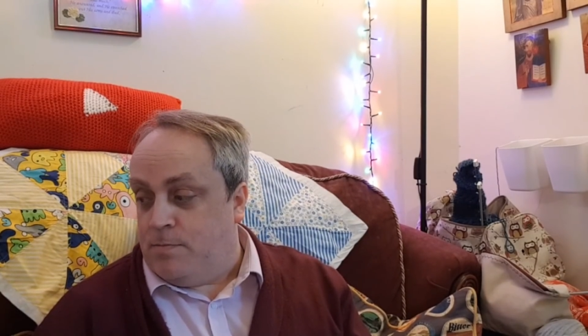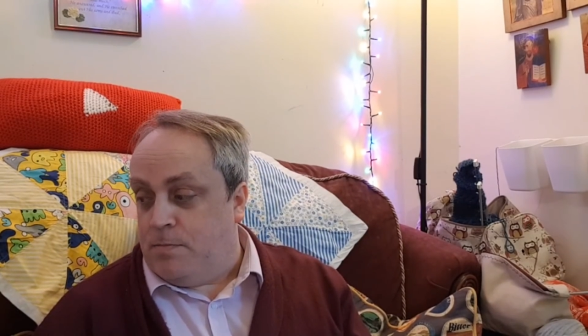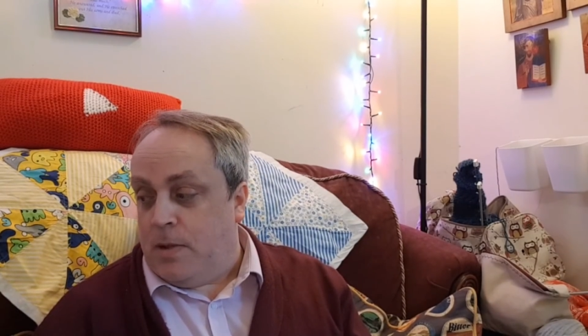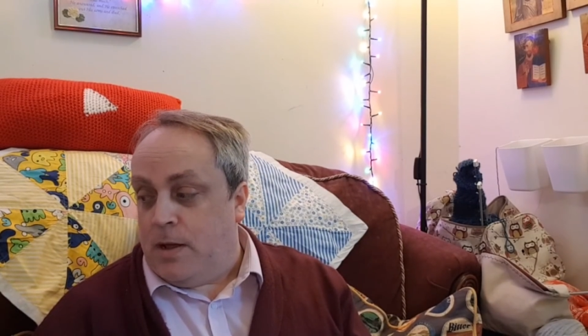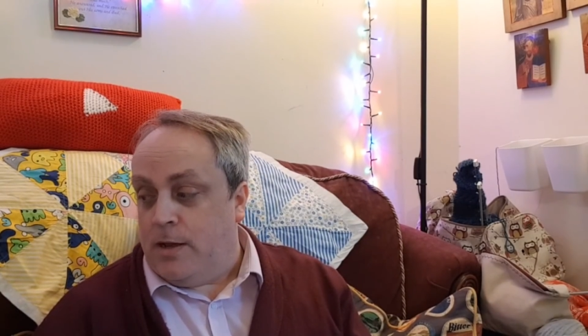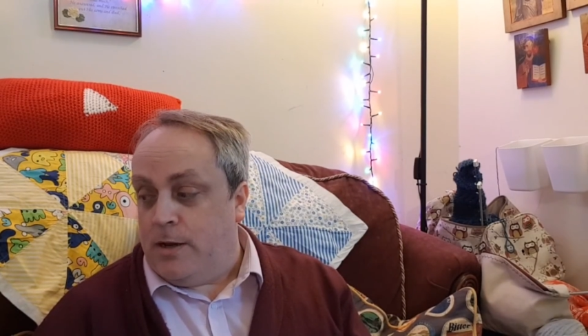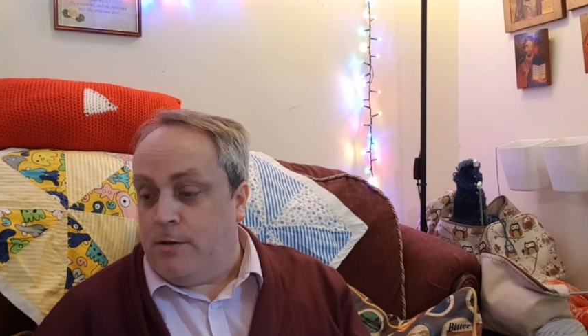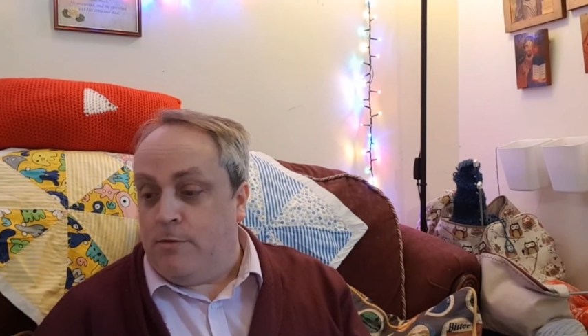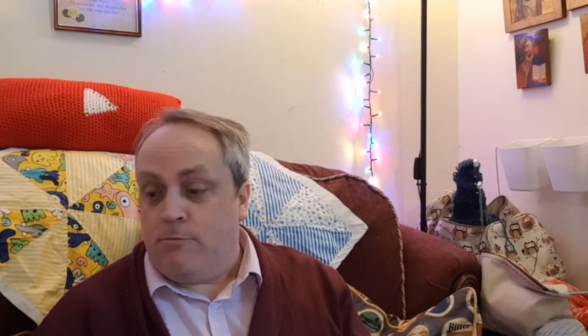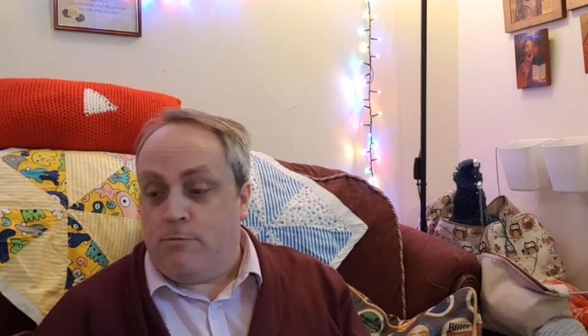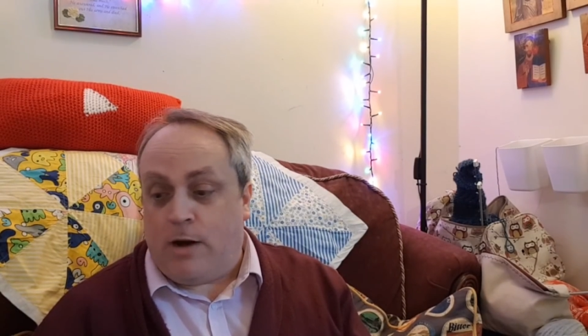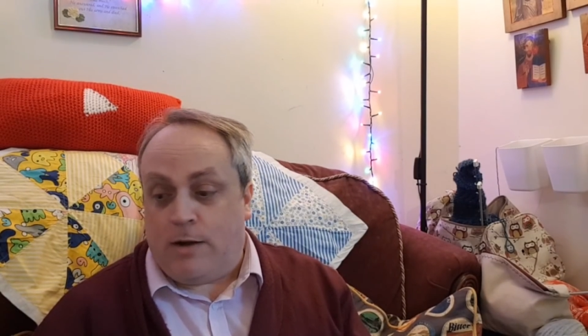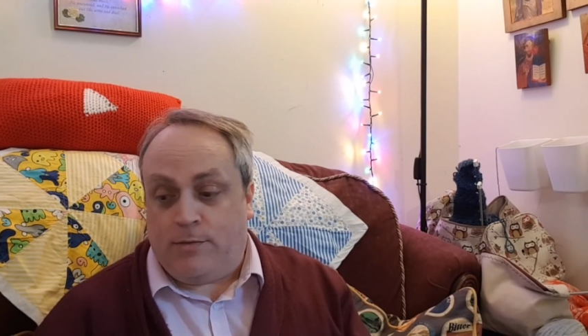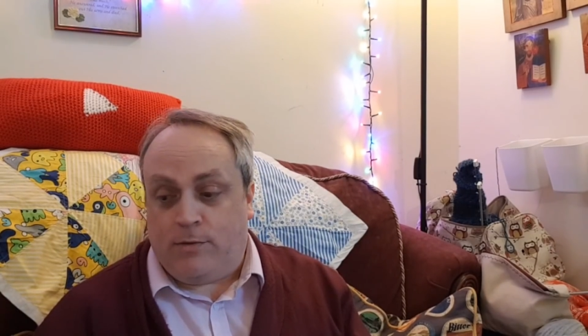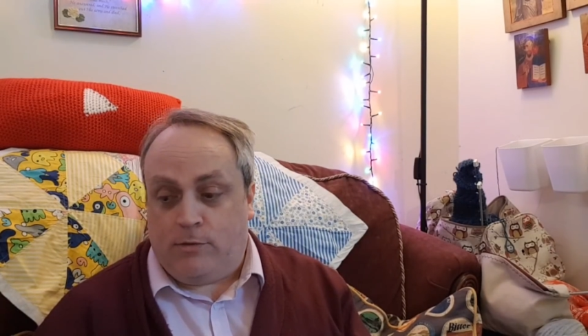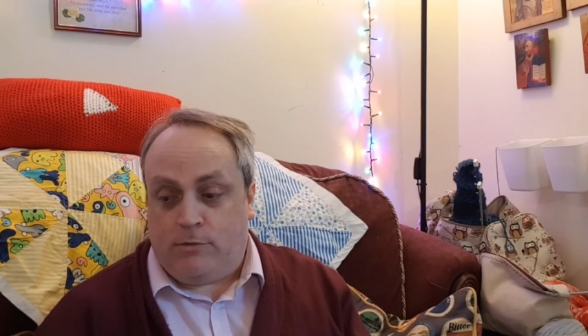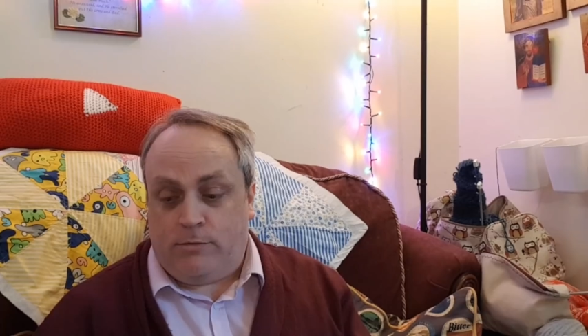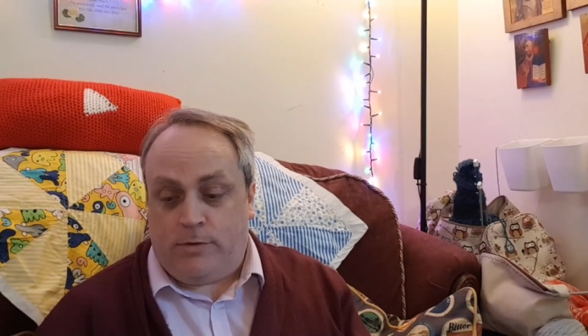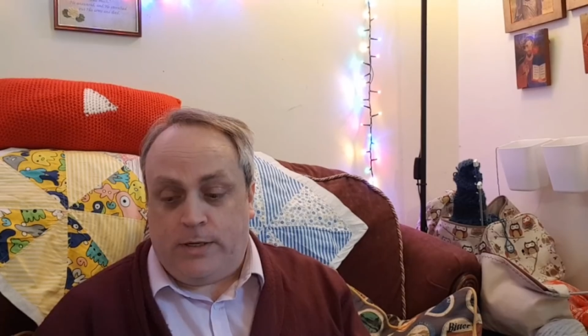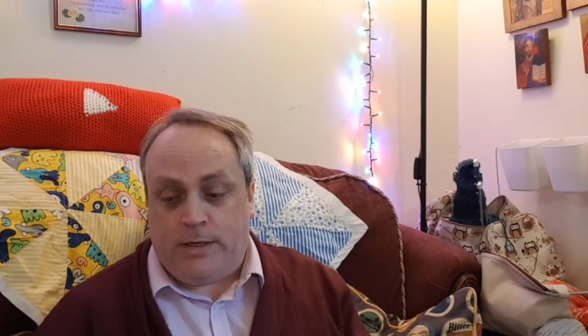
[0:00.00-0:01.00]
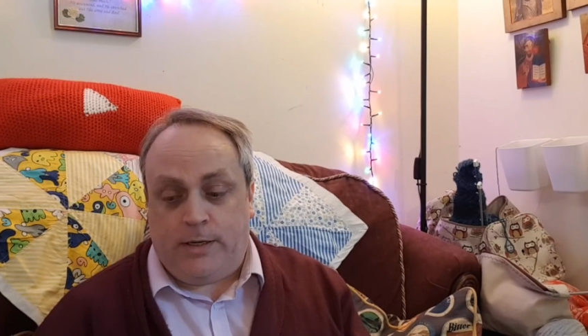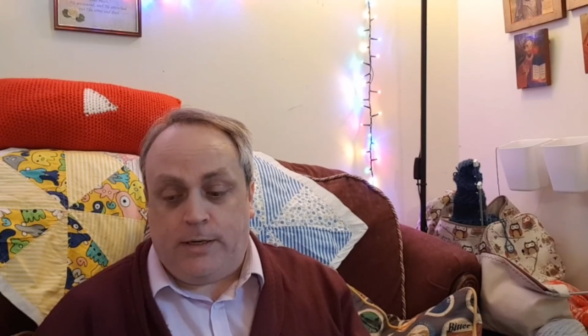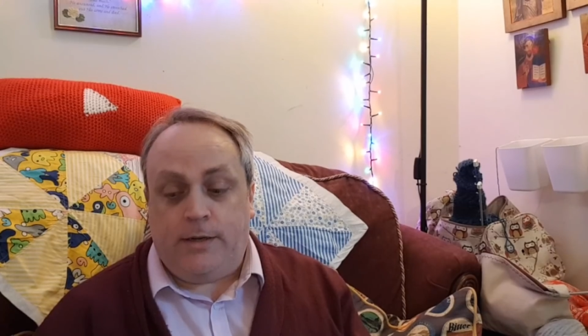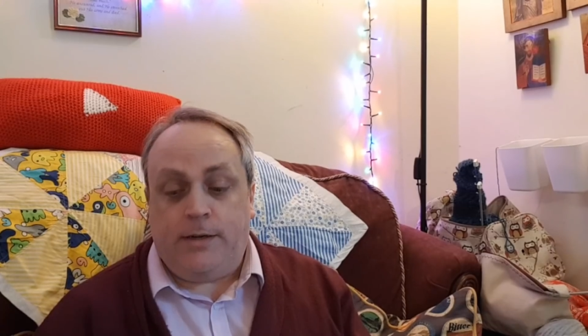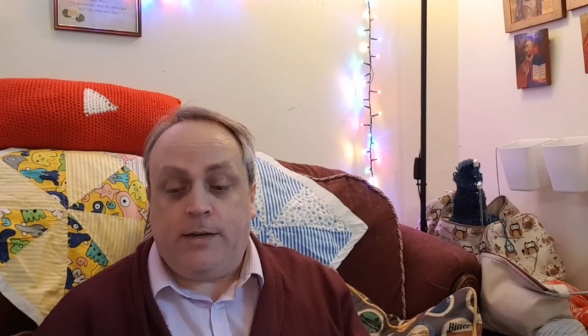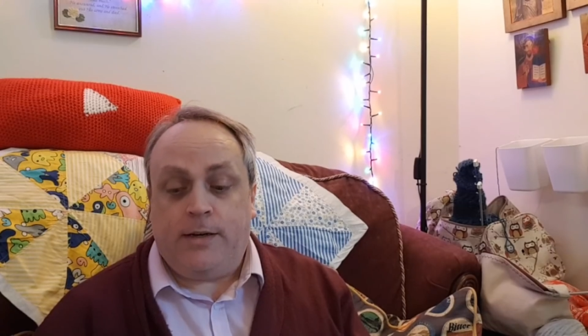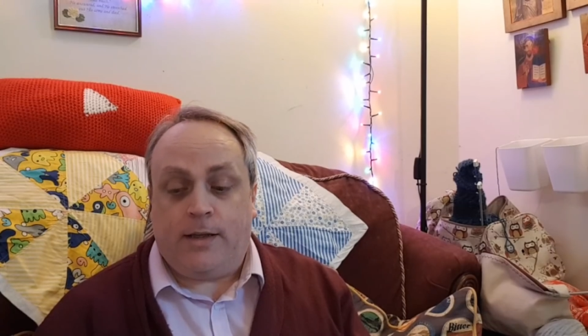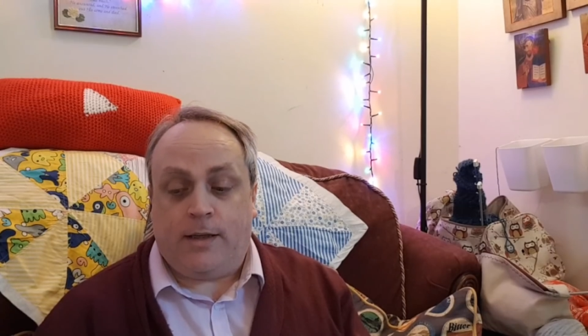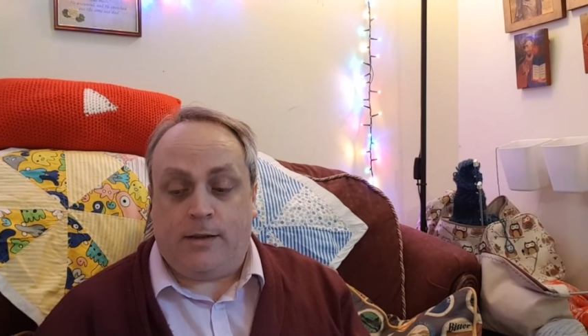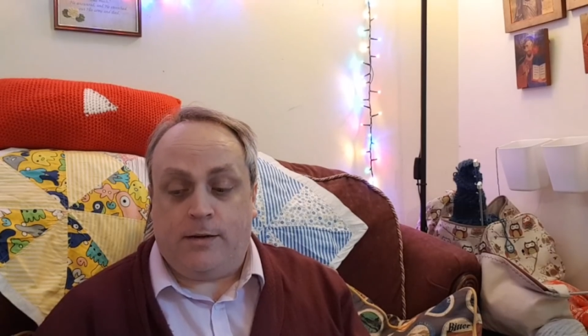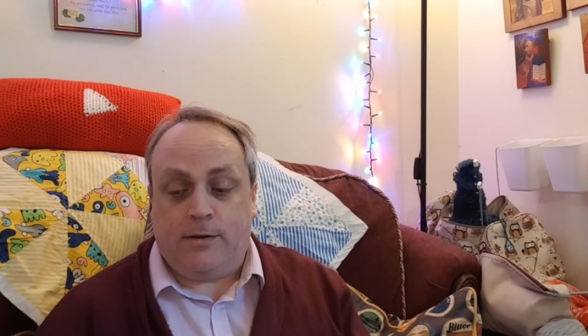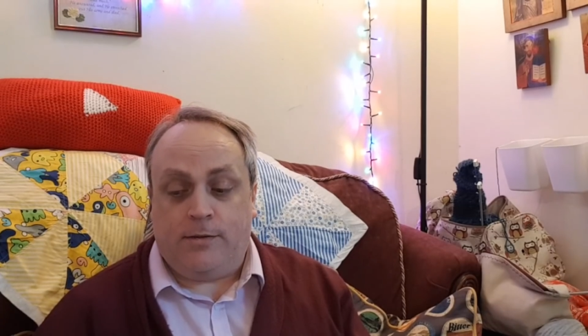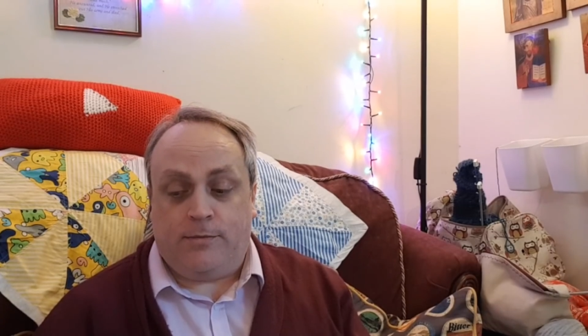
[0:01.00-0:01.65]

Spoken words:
my Ravelry kind